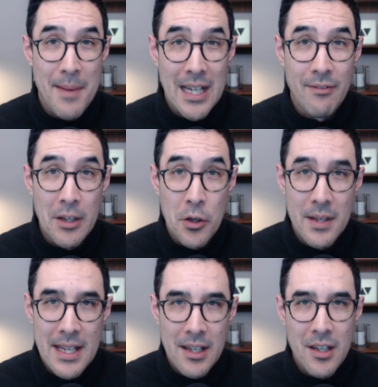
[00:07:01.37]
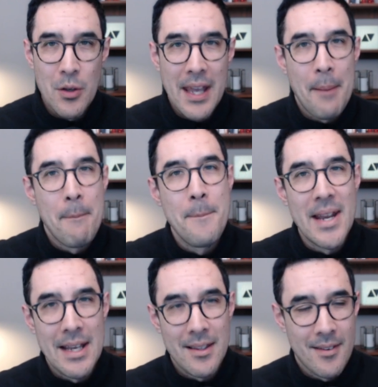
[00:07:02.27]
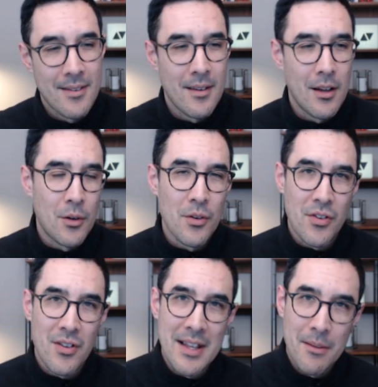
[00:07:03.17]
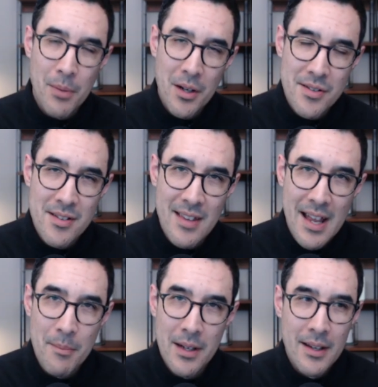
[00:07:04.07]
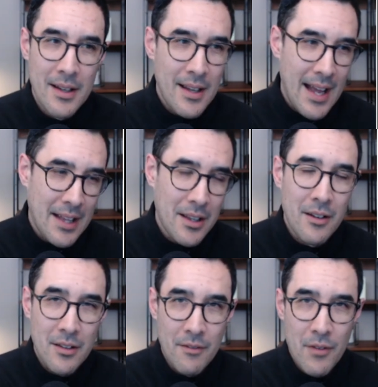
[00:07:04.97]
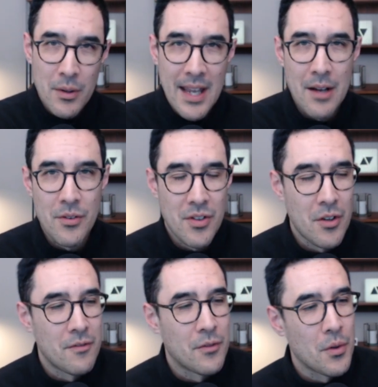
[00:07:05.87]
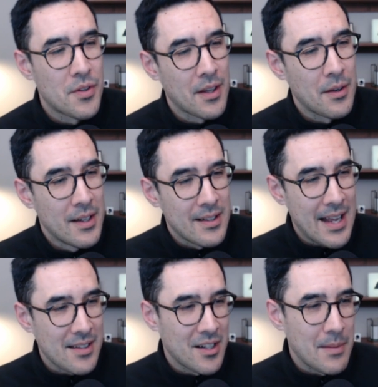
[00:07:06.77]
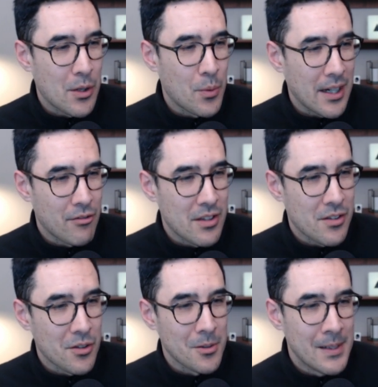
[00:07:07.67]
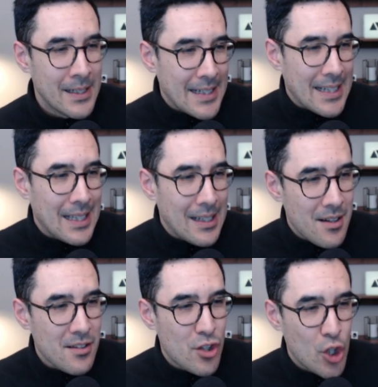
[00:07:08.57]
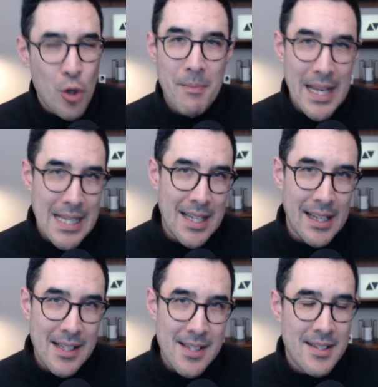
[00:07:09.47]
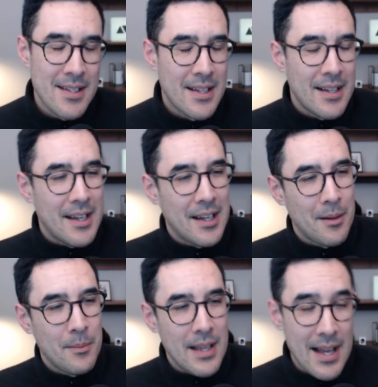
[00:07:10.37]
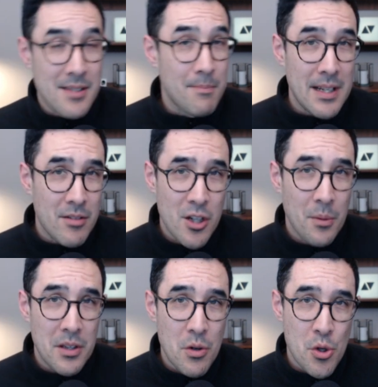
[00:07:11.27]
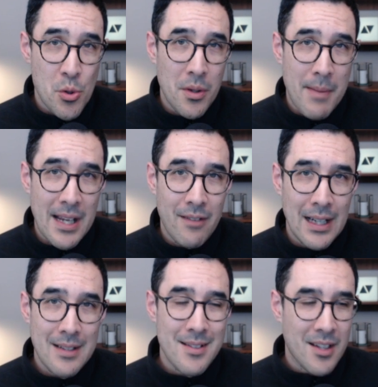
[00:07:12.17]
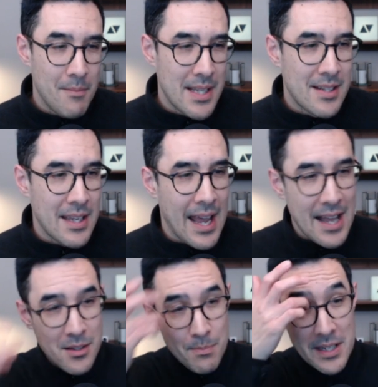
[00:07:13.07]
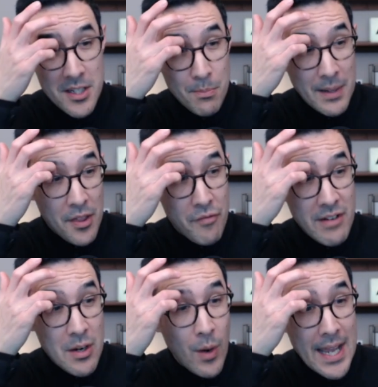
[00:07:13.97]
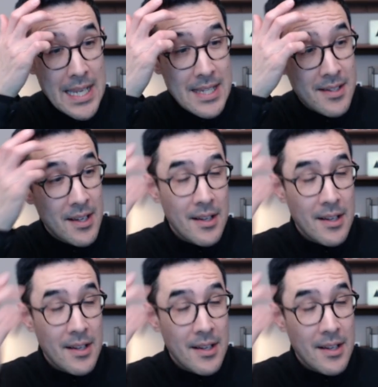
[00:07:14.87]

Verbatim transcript: Bank of England unique, you get minutes alongside the policy statement and the vote count and so forth. So that's going to be quite critical. At the last 2 meetings, it hasn't been too unusual. The Bank of England's committee has been split 3 ways.